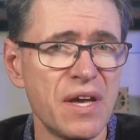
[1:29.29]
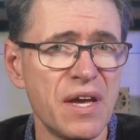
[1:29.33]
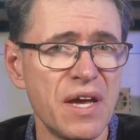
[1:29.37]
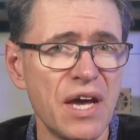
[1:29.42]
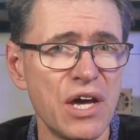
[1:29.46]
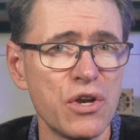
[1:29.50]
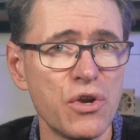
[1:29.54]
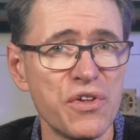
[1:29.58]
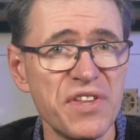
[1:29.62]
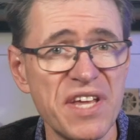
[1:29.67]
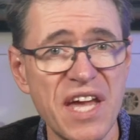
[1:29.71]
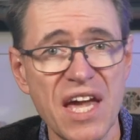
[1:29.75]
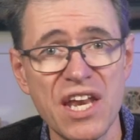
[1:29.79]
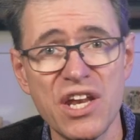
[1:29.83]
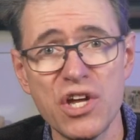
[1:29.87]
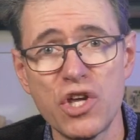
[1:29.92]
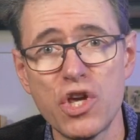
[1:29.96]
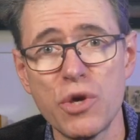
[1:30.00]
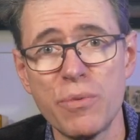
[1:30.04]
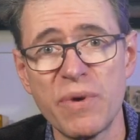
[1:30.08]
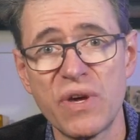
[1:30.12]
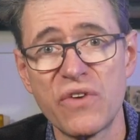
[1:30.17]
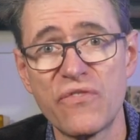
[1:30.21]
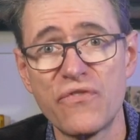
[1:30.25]
And on the
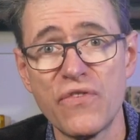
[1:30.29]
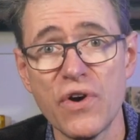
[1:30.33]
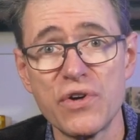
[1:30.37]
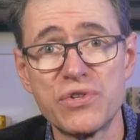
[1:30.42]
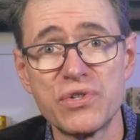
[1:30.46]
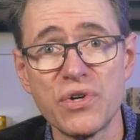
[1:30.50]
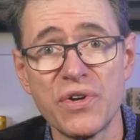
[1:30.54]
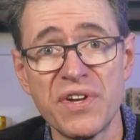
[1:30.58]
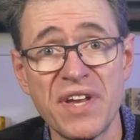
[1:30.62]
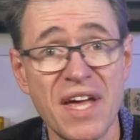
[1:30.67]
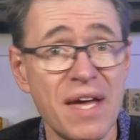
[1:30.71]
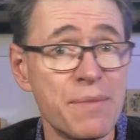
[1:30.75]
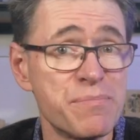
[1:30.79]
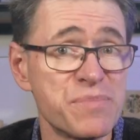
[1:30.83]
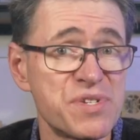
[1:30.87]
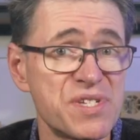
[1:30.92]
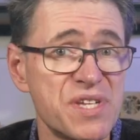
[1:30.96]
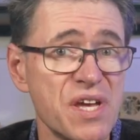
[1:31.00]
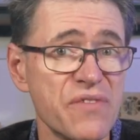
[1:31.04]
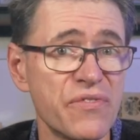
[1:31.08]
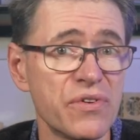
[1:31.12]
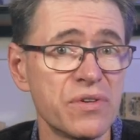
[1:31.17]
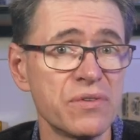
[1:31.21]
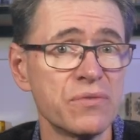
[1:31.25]
Anycubic Photon
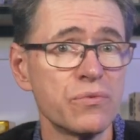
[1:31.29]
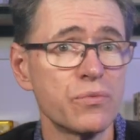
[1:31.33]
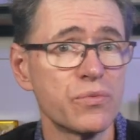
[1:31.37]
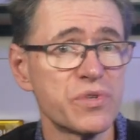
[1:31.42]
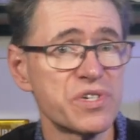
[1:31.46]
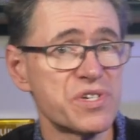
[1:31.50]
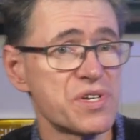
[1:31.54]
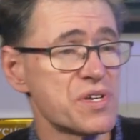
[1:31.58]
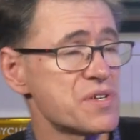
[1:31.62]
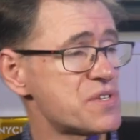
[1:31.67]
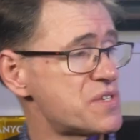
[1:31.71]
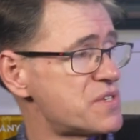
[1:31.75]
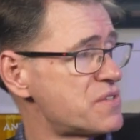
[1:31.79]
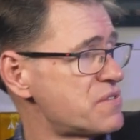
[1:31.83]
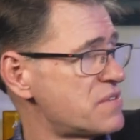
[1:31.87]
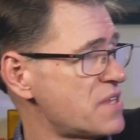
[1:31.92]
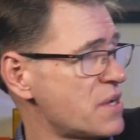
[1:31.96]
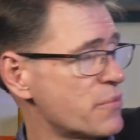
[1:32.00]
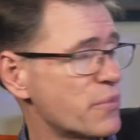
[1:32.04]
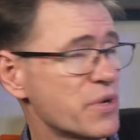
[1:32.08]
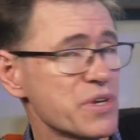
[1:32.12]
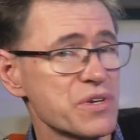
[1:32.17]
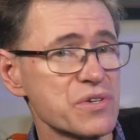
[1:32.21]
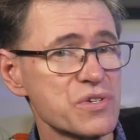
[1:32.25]
M7, which is
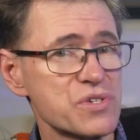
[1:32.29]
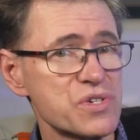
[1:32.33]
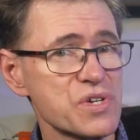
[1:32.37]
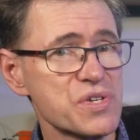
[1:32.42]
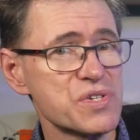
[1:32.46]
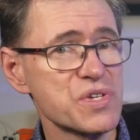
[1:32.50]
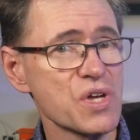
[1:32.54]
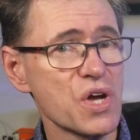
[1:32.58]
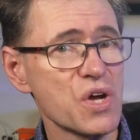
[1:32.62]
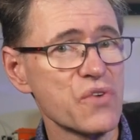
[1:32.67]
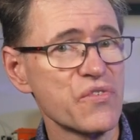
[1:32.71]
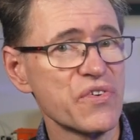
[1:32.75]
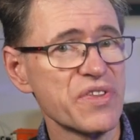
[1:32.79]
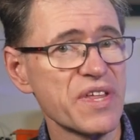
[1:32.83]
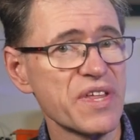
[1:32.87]
that one just over